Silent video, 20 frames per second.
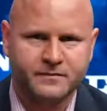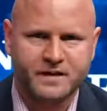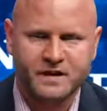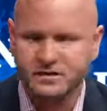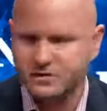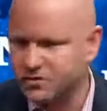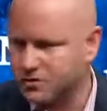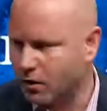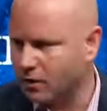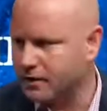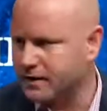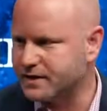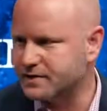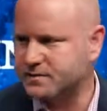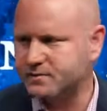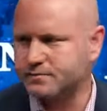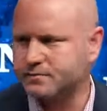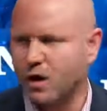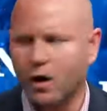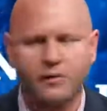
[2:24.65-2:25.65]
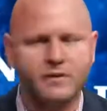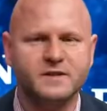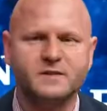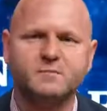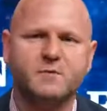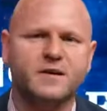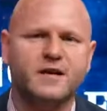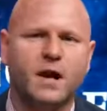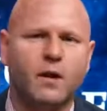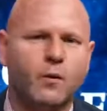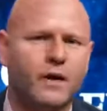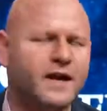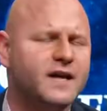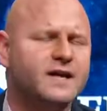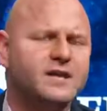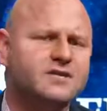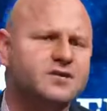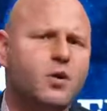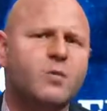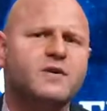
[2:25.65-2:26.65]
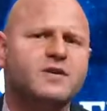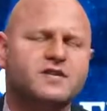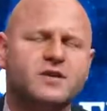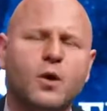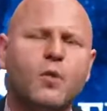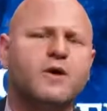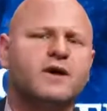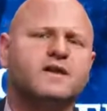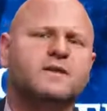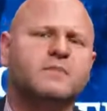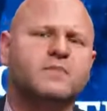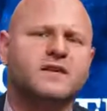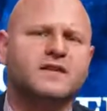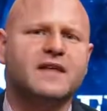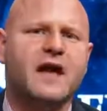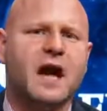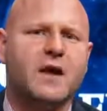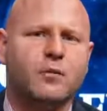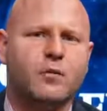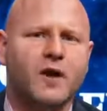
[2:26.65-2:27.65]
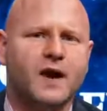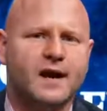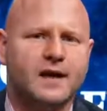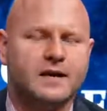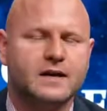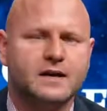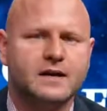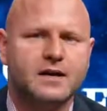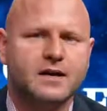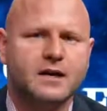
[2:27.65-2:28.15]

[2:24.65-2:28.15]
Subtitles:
It's always been that way, and it's always going to be that way.